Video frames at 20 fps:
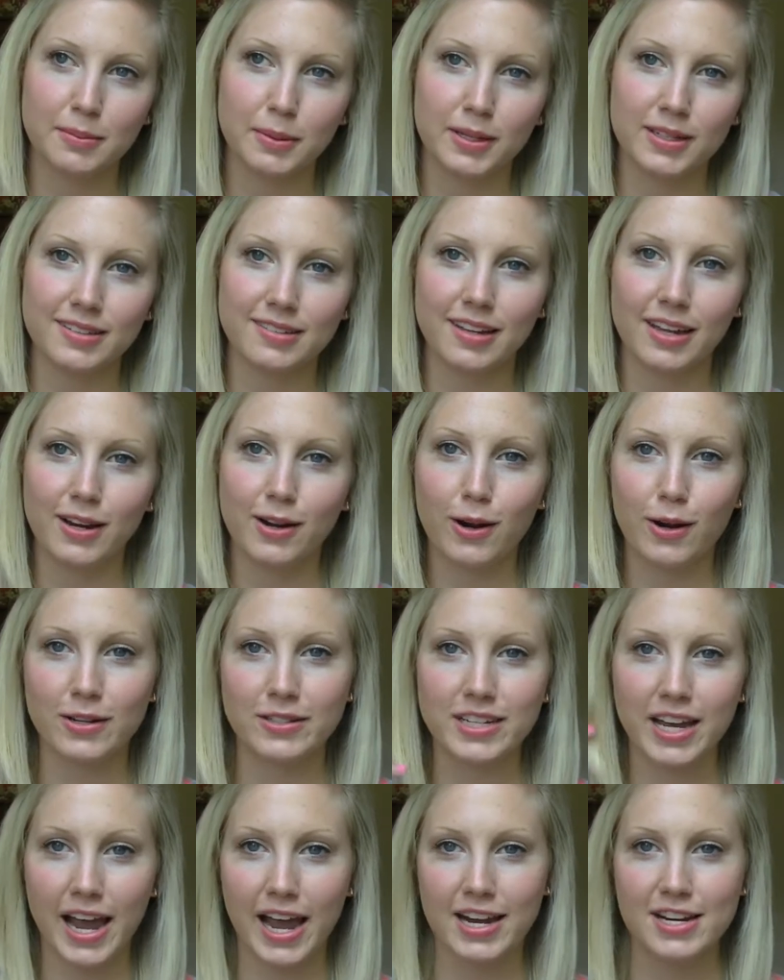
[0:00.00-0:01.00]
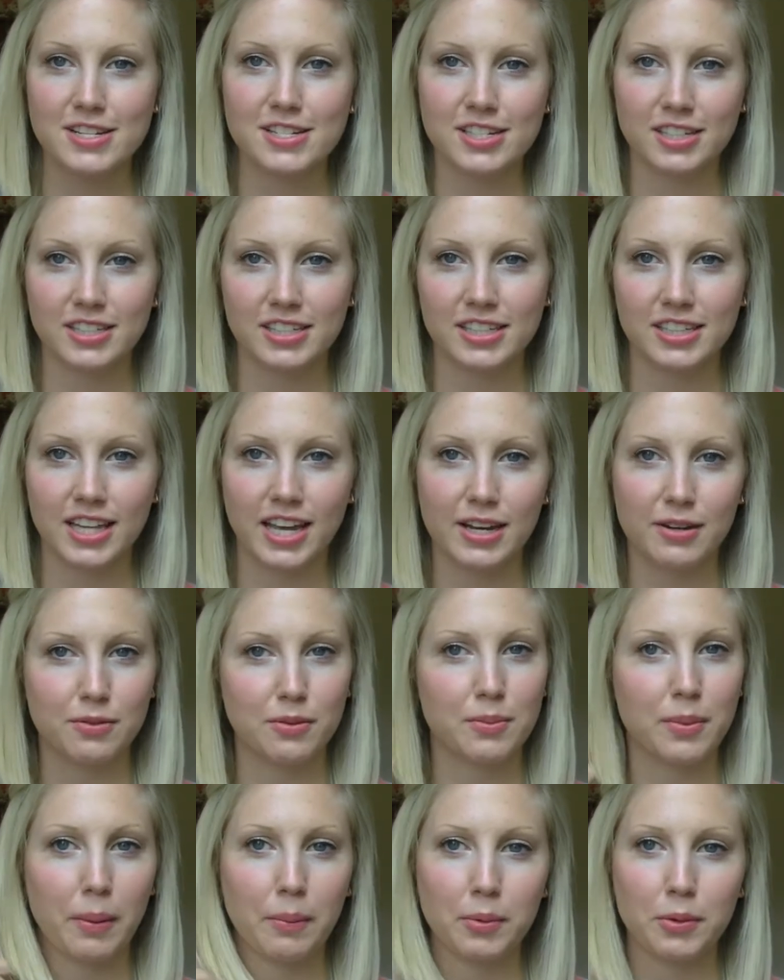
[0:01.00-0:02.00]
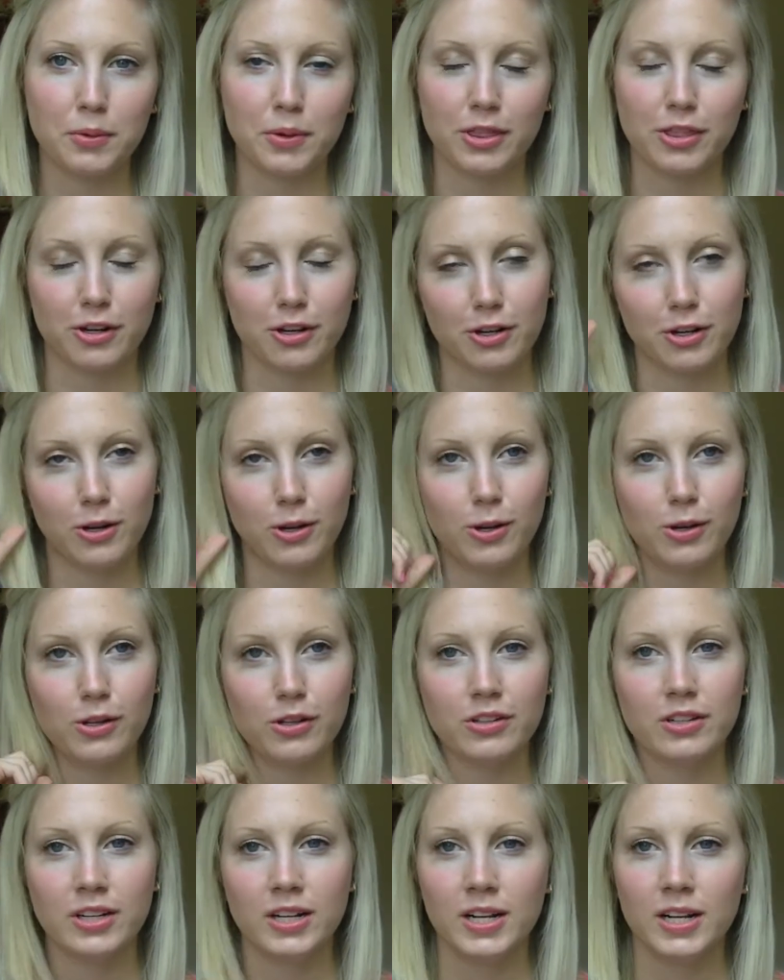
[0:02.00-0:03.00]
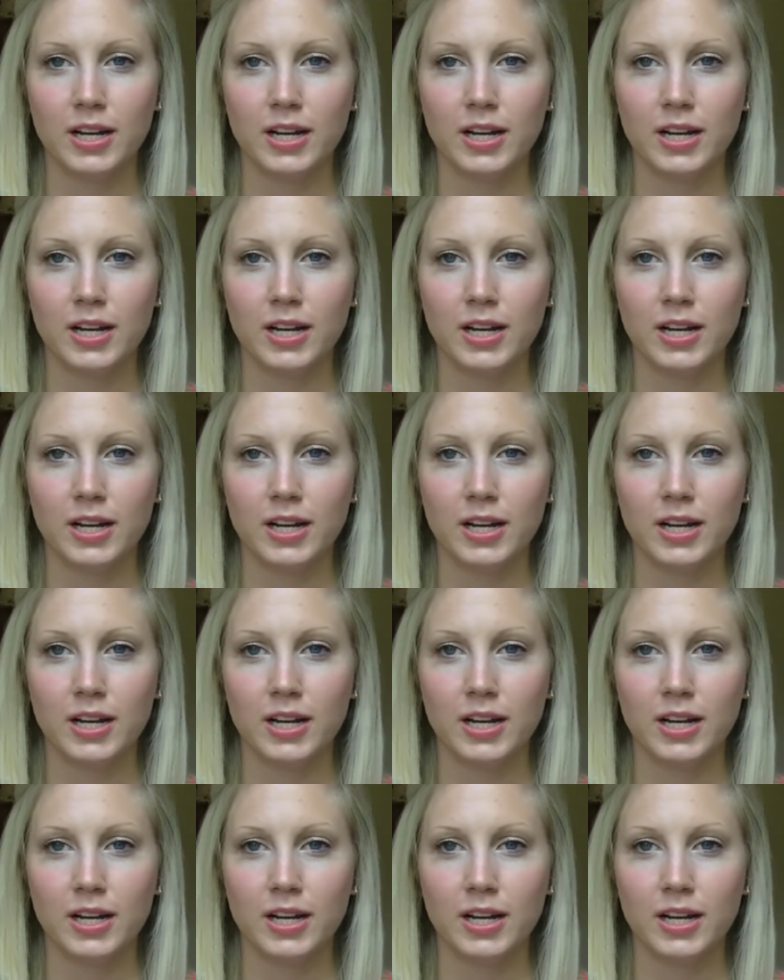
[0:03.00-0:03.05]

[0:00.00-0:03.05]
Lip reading: but it's like hard to actually like remember what they're called.